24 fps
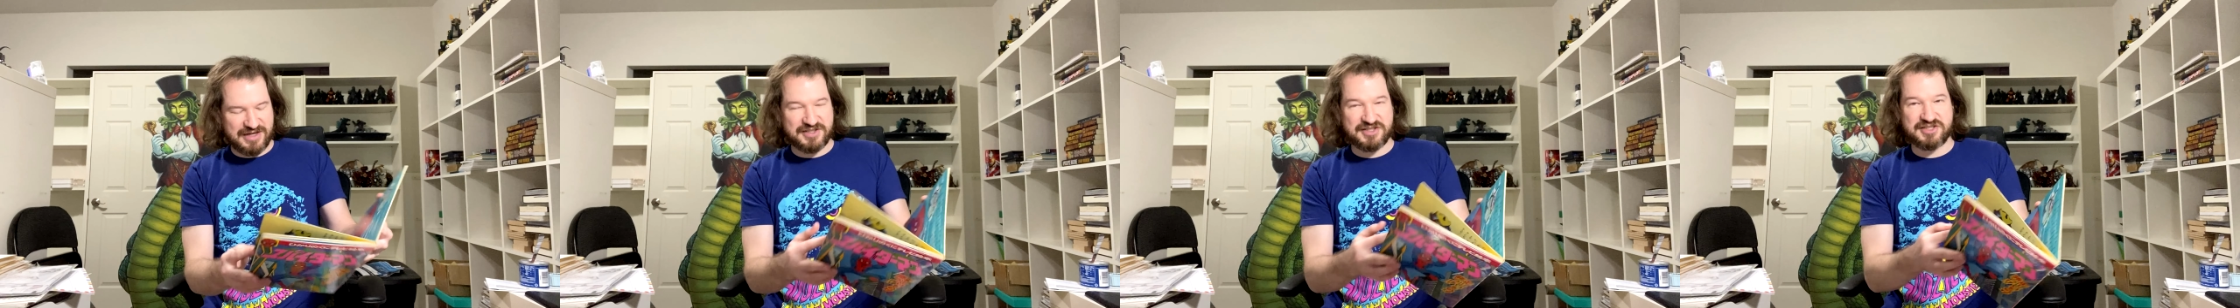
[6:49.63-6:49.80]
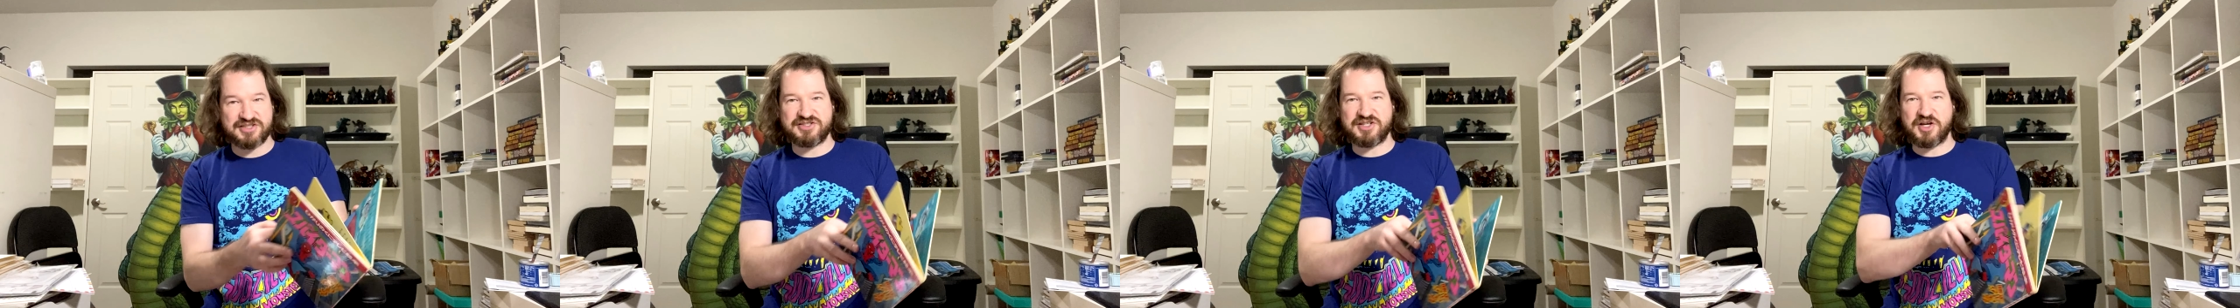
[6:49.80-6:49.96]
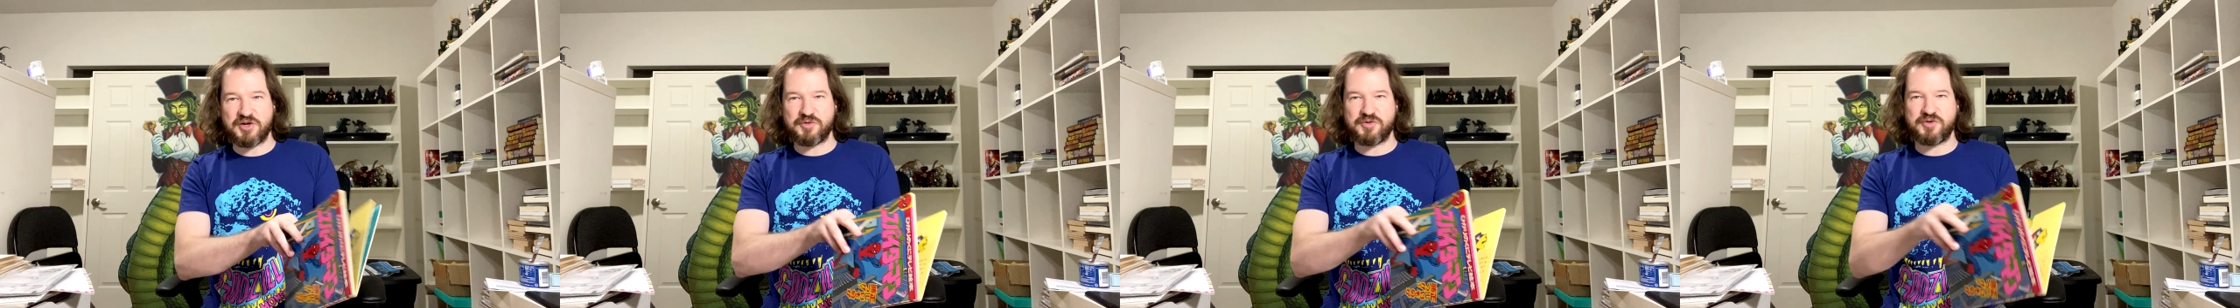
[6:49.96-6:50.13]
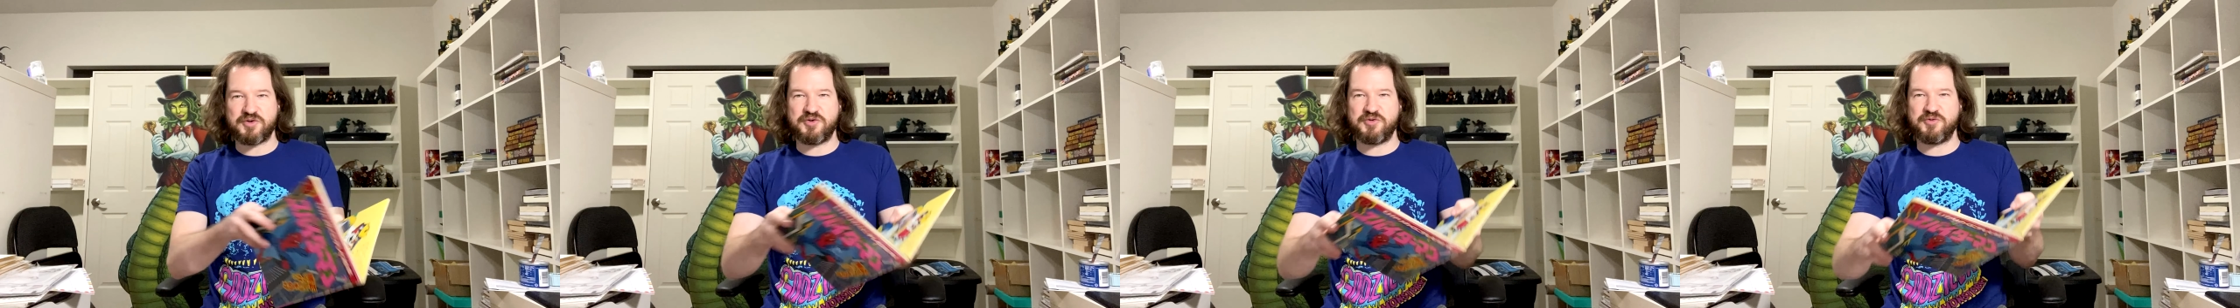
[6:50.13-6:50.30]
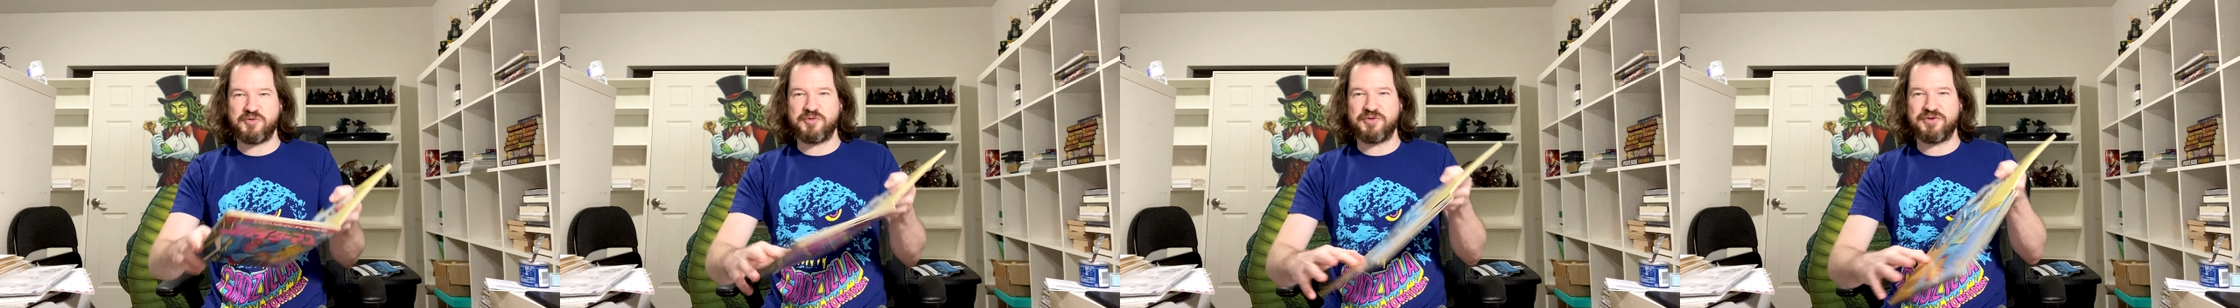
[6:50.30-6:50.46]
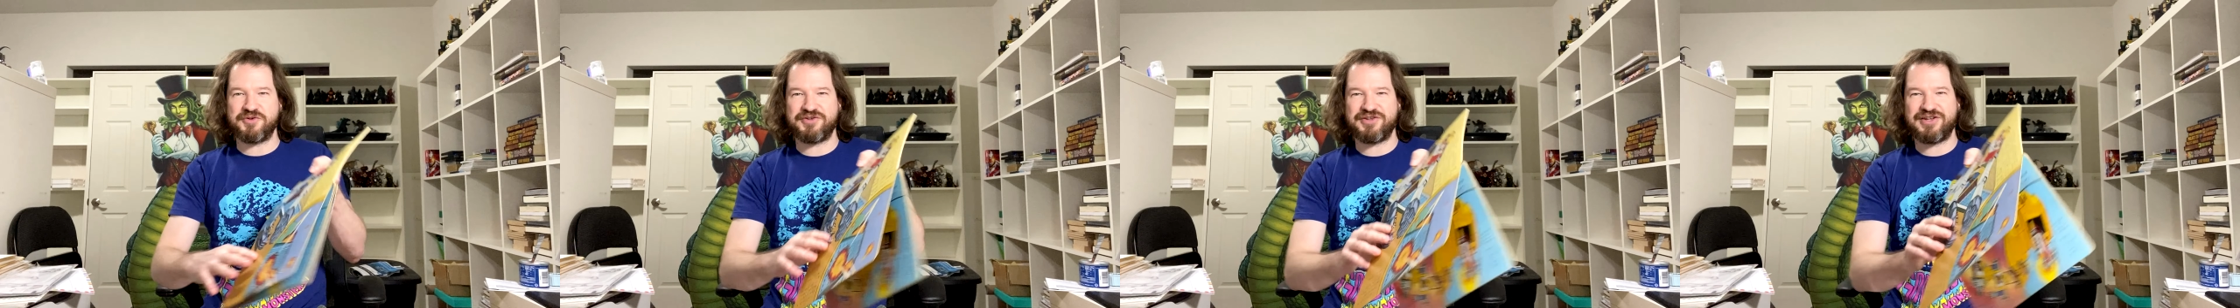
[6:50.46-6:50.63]
is so
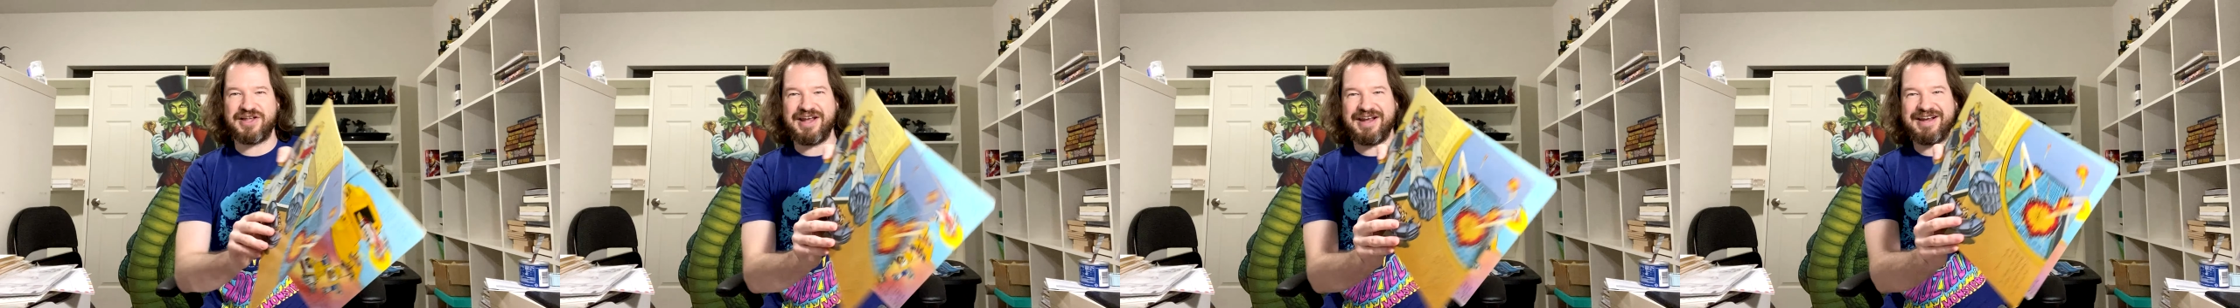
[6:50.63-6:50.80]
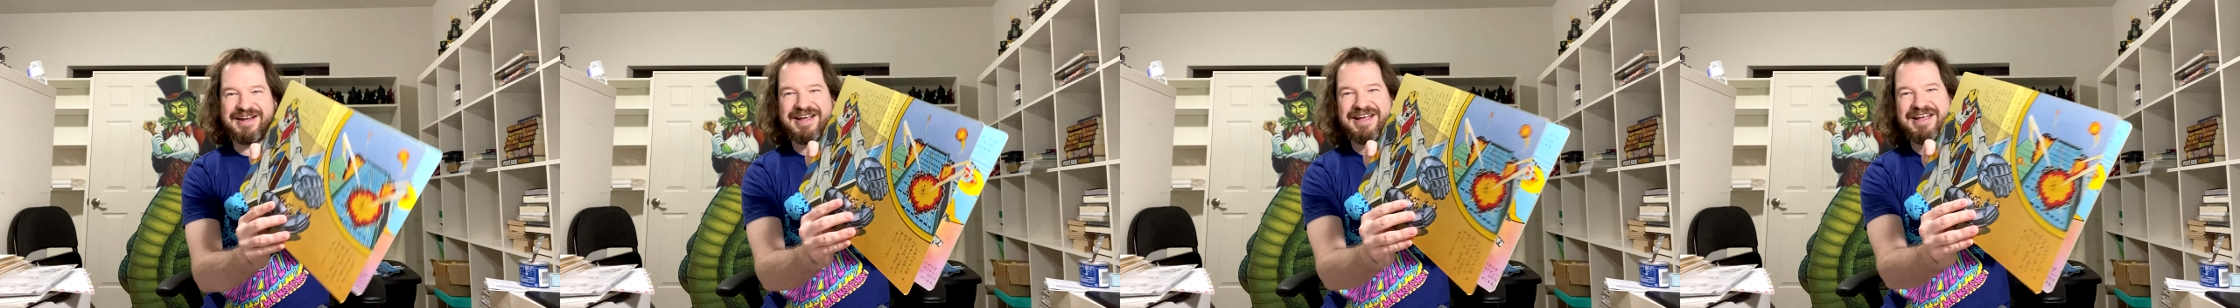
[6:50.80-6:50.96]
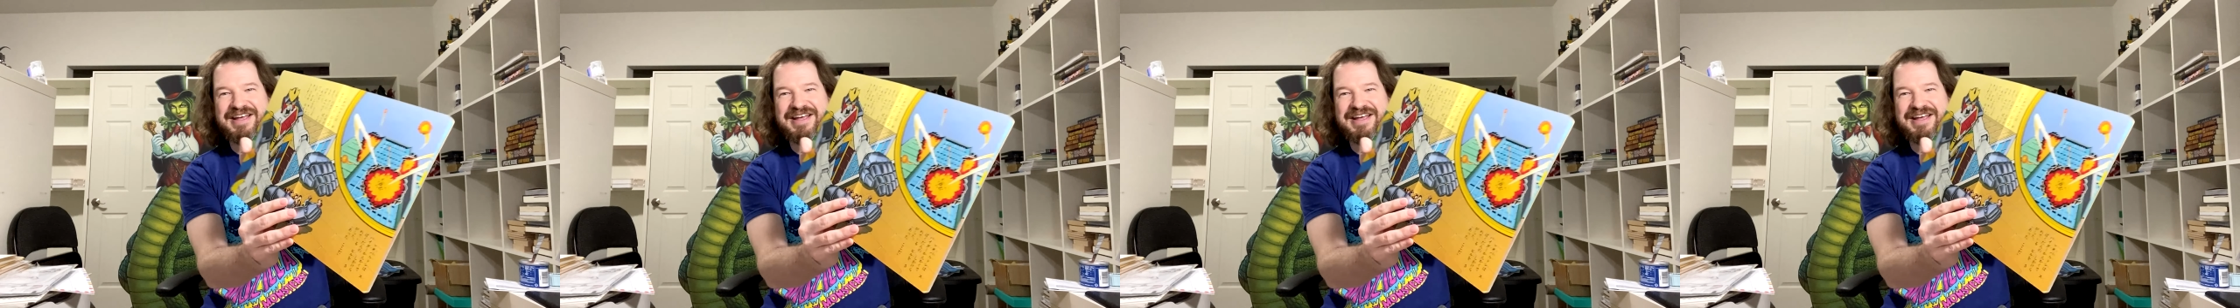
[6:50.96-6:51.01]
cool. Like